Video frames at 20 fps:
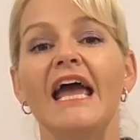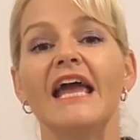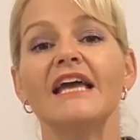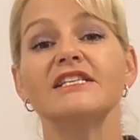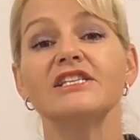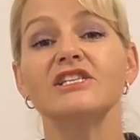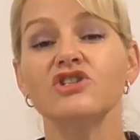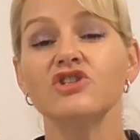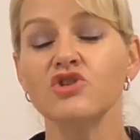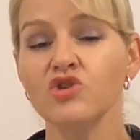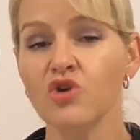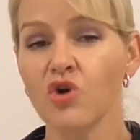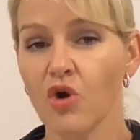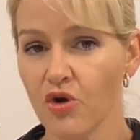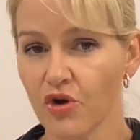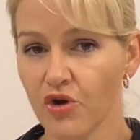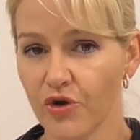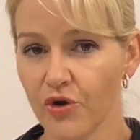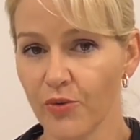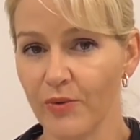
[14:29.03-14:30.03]
It's
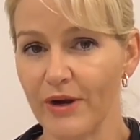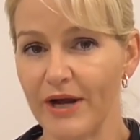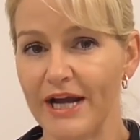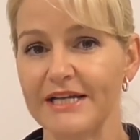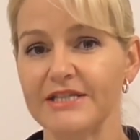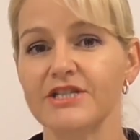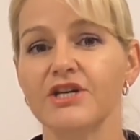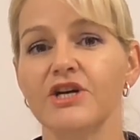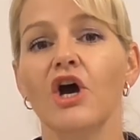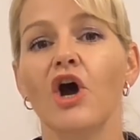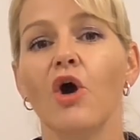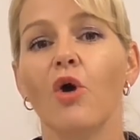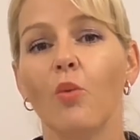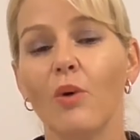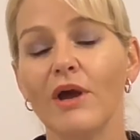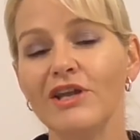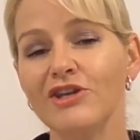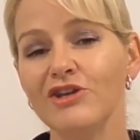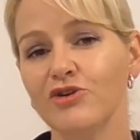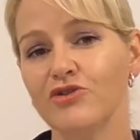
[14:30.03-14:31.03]
not correct.
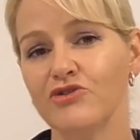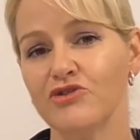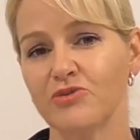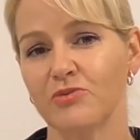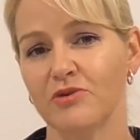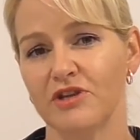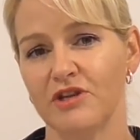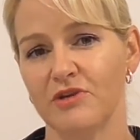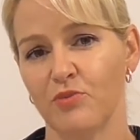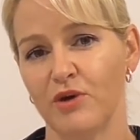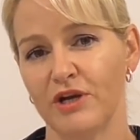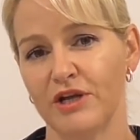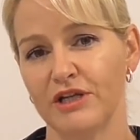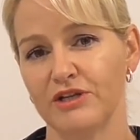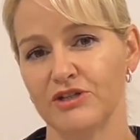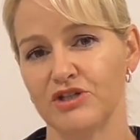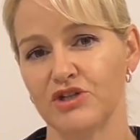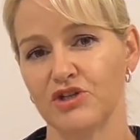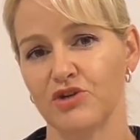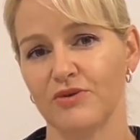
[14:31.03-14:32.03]
When used within
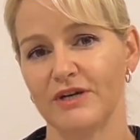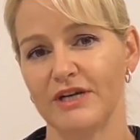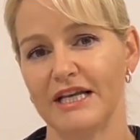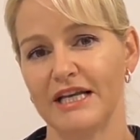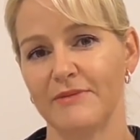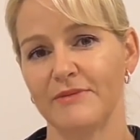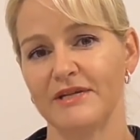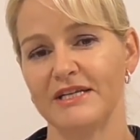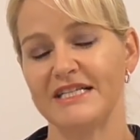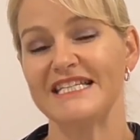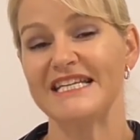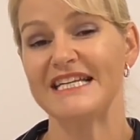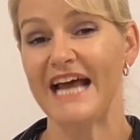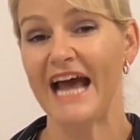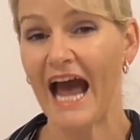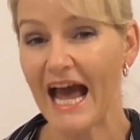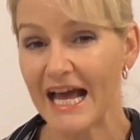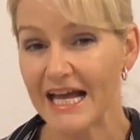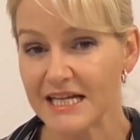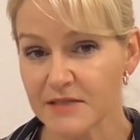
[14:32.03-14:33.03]
regulatory limits, it
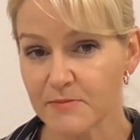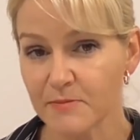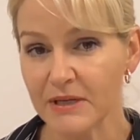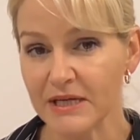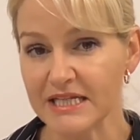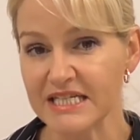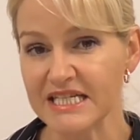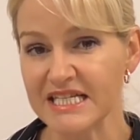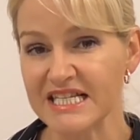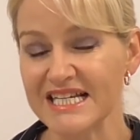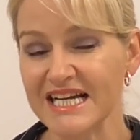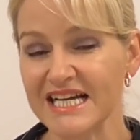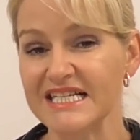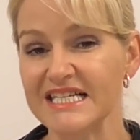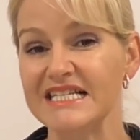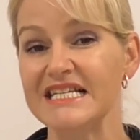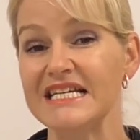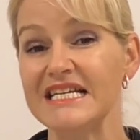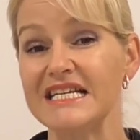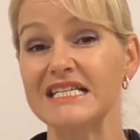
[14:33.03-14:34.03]
has been
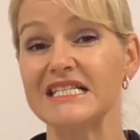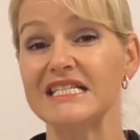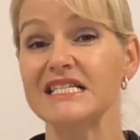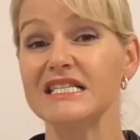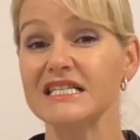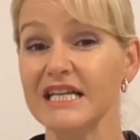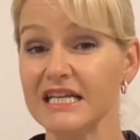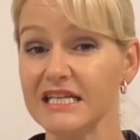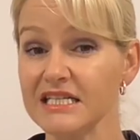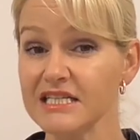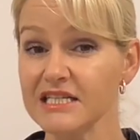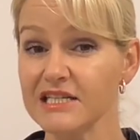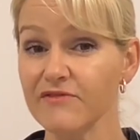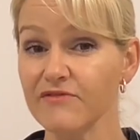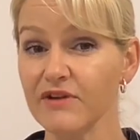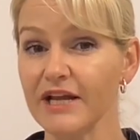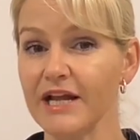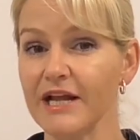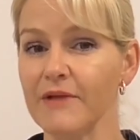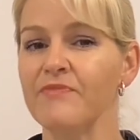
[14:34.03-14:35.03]
studied
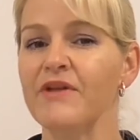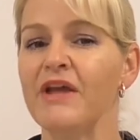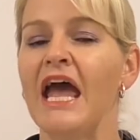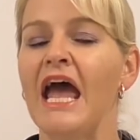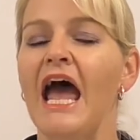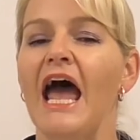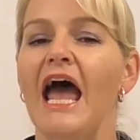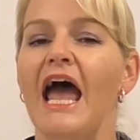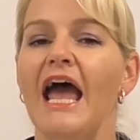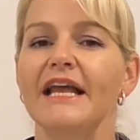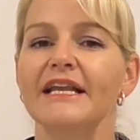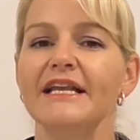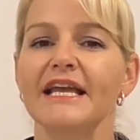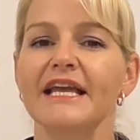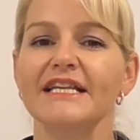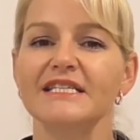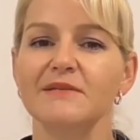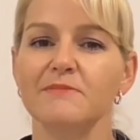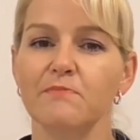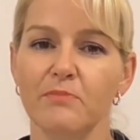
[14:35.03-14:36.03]
extensively, and
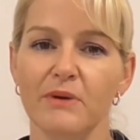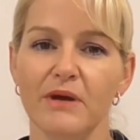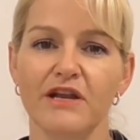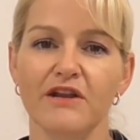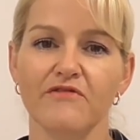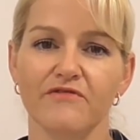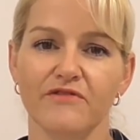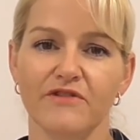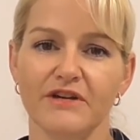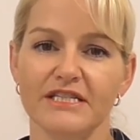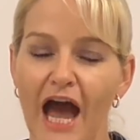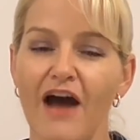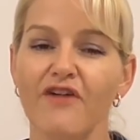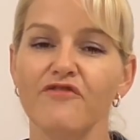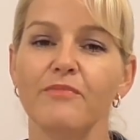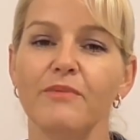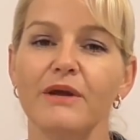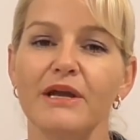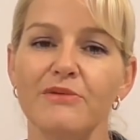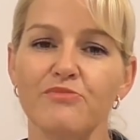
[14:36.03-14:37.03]
its benefits
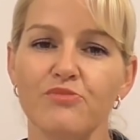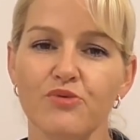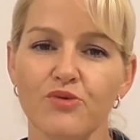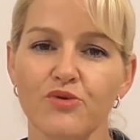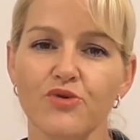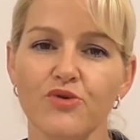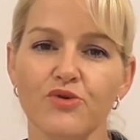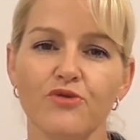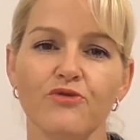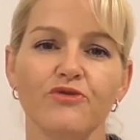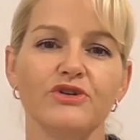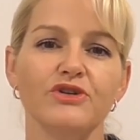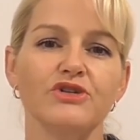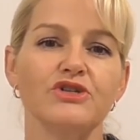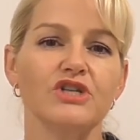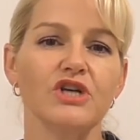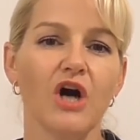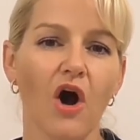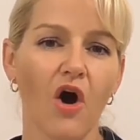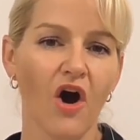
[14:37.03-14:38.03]
have been
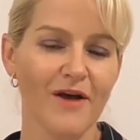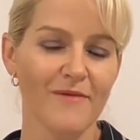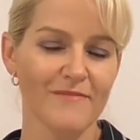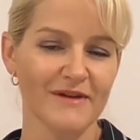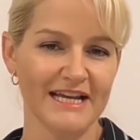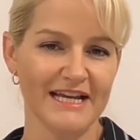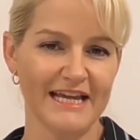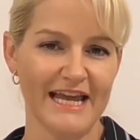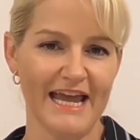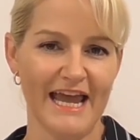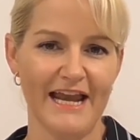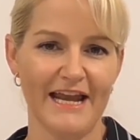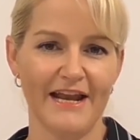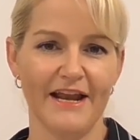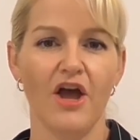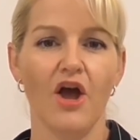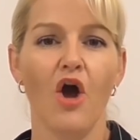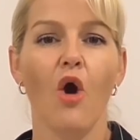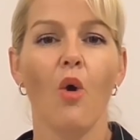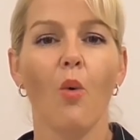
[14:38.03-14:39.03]
proven time and
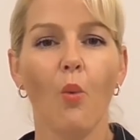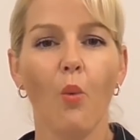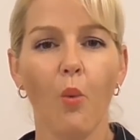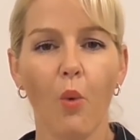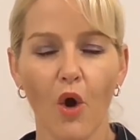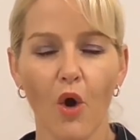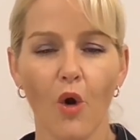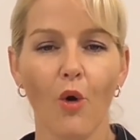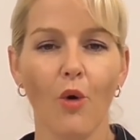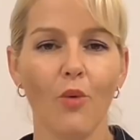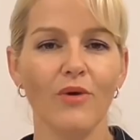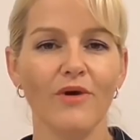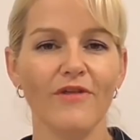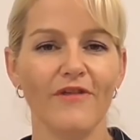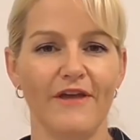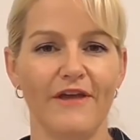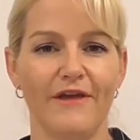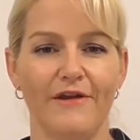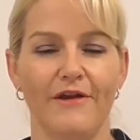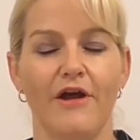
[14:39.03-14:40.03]
again well
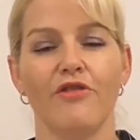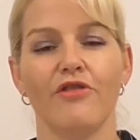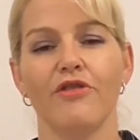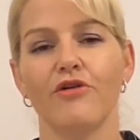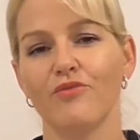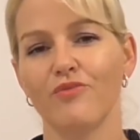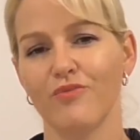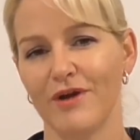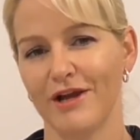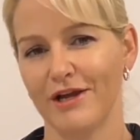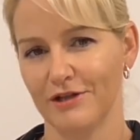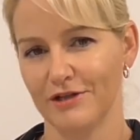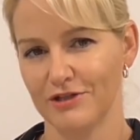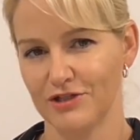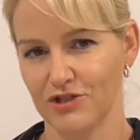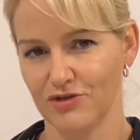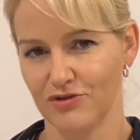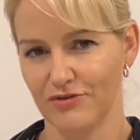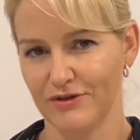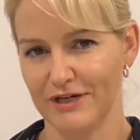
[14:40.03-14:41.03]
within the
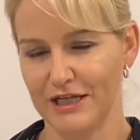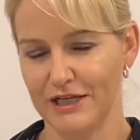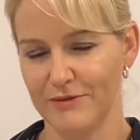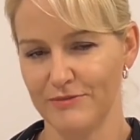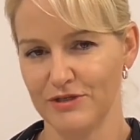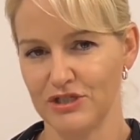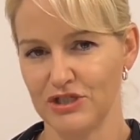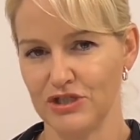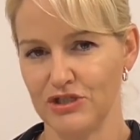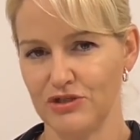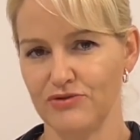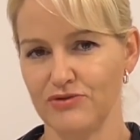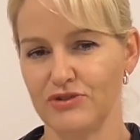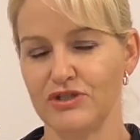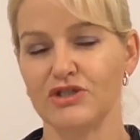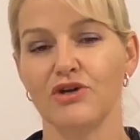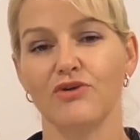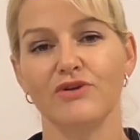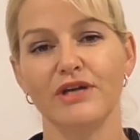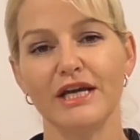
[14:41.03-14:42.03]
regulatory limits
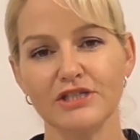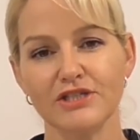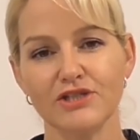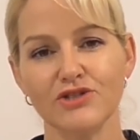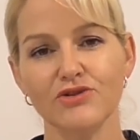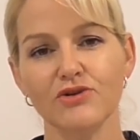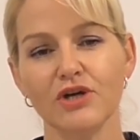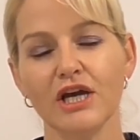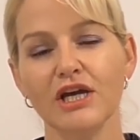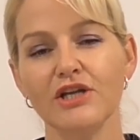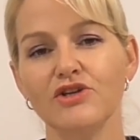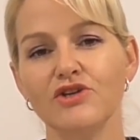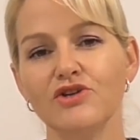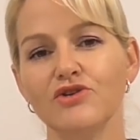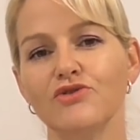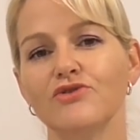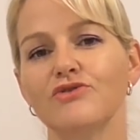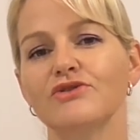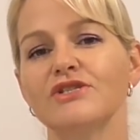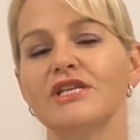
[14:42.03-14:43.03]
used. So yes, you can
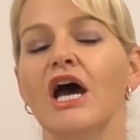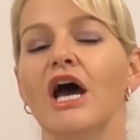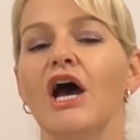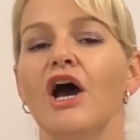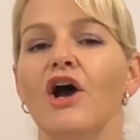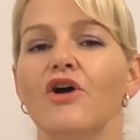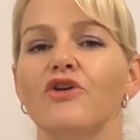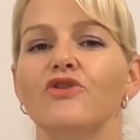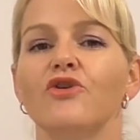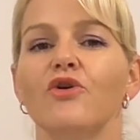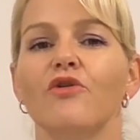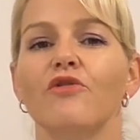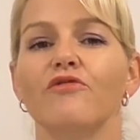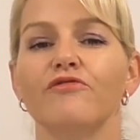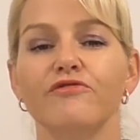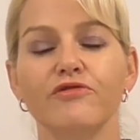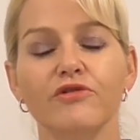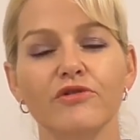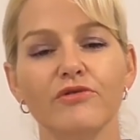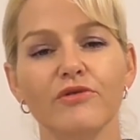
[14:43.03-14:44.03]
use your
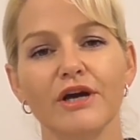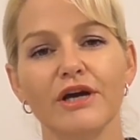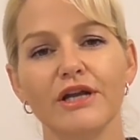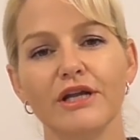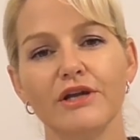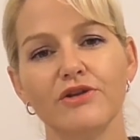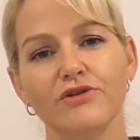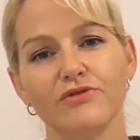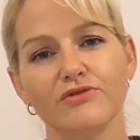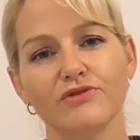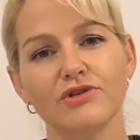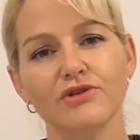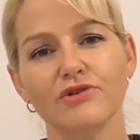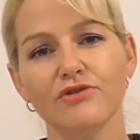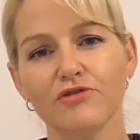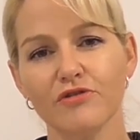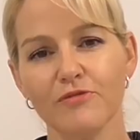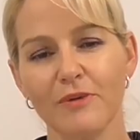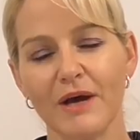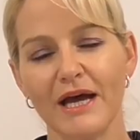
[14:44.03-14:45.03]
fluoride in your
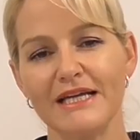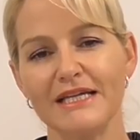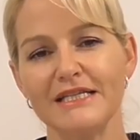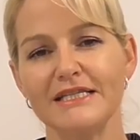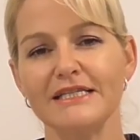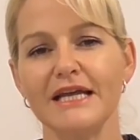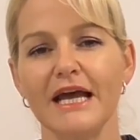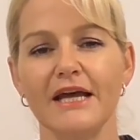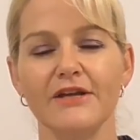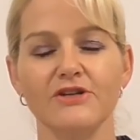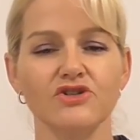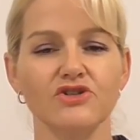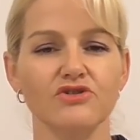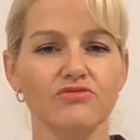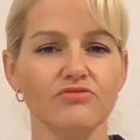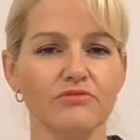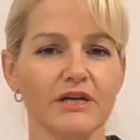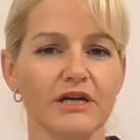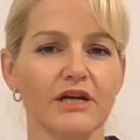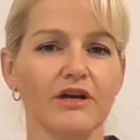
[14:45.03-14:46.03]
toothpaste and
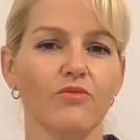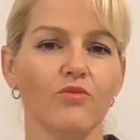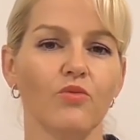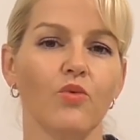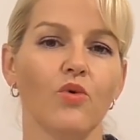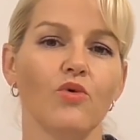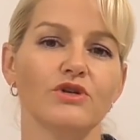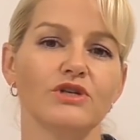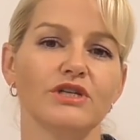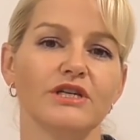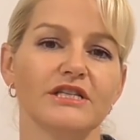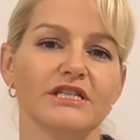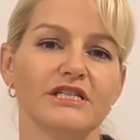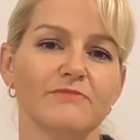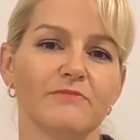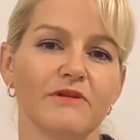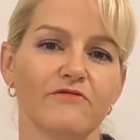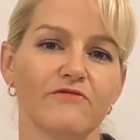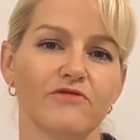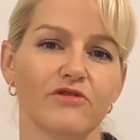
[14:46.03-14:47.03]
drink water
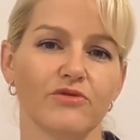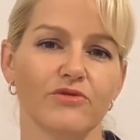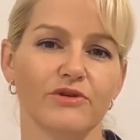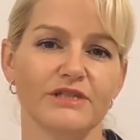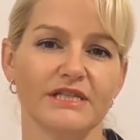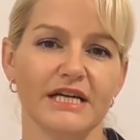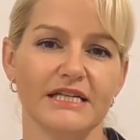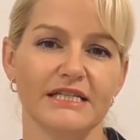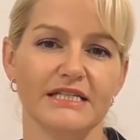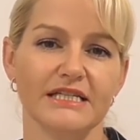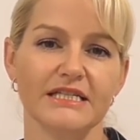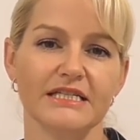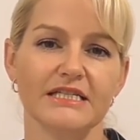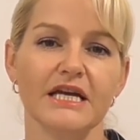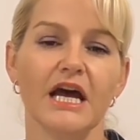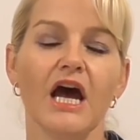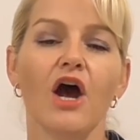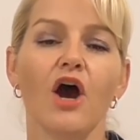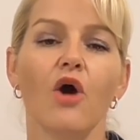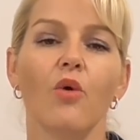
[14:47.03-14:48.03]
that's been fluoridated
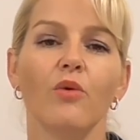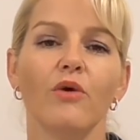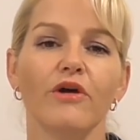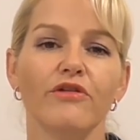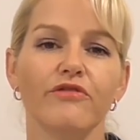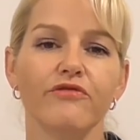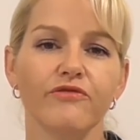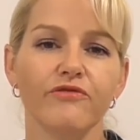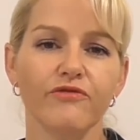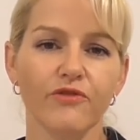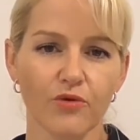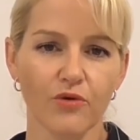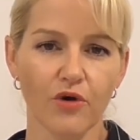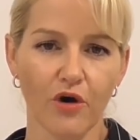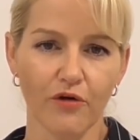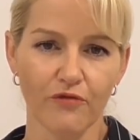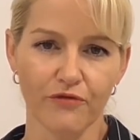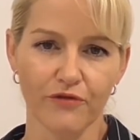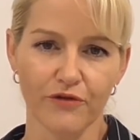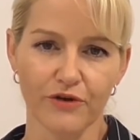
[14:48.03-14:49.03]
with full
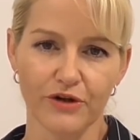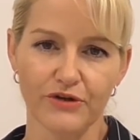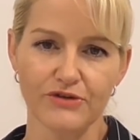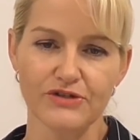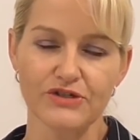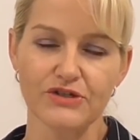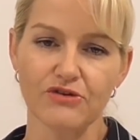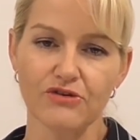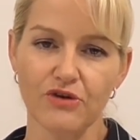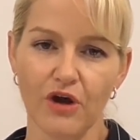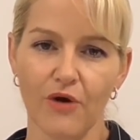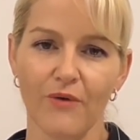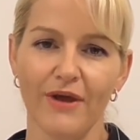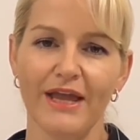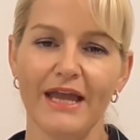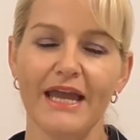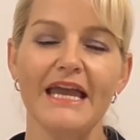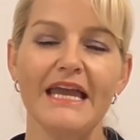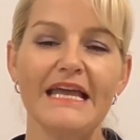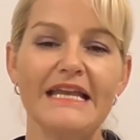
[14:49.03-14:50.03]
confidence,
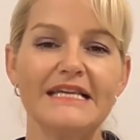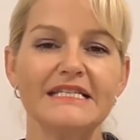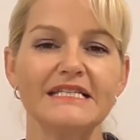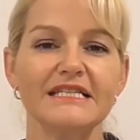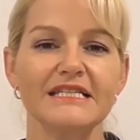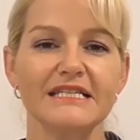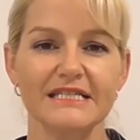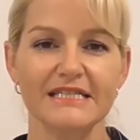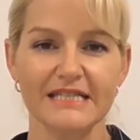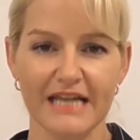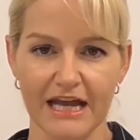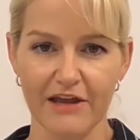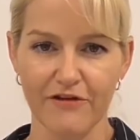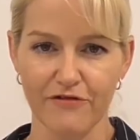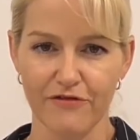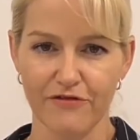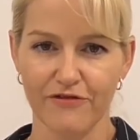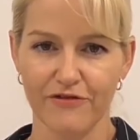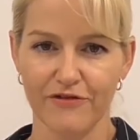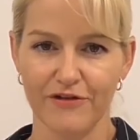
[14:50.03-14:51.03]
knowing it is
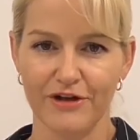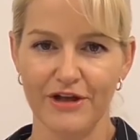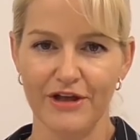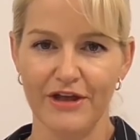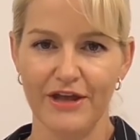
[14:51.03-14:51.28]
safe.